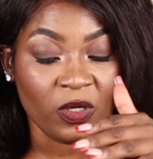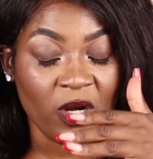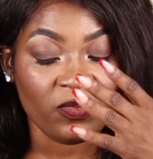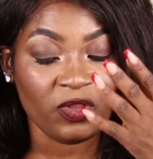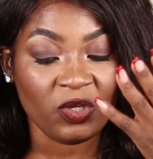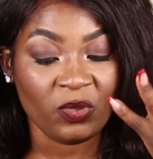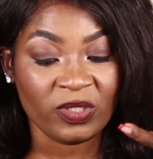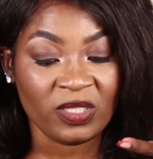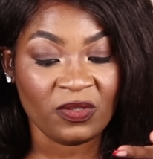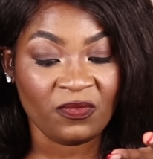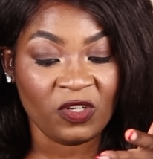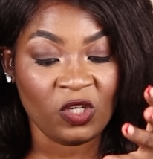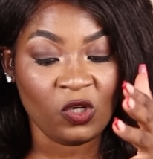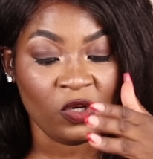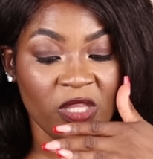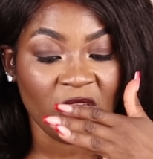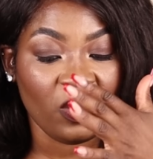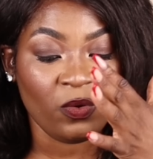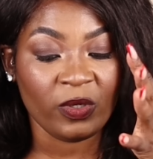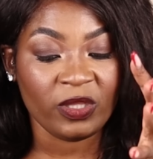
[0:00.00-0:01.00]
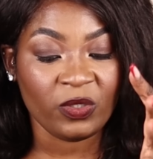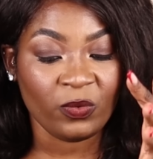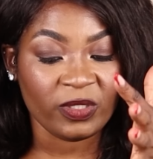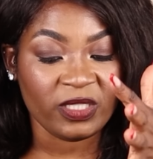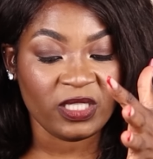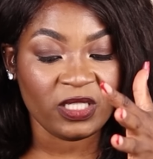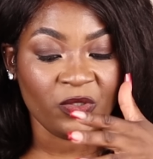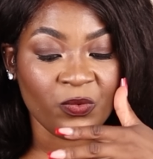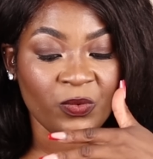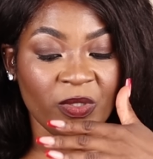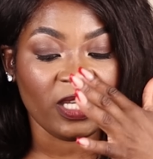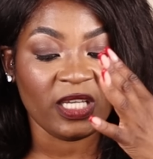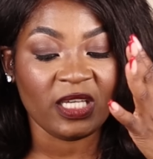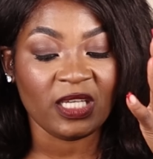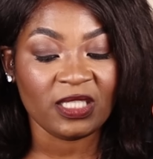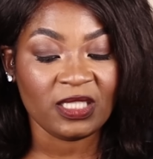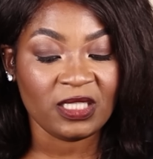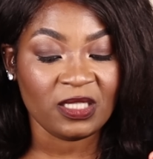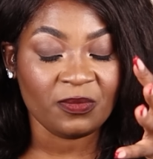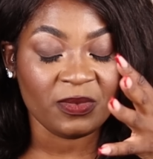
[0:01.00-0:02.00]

Now there was a video there where they were sitting with the kids,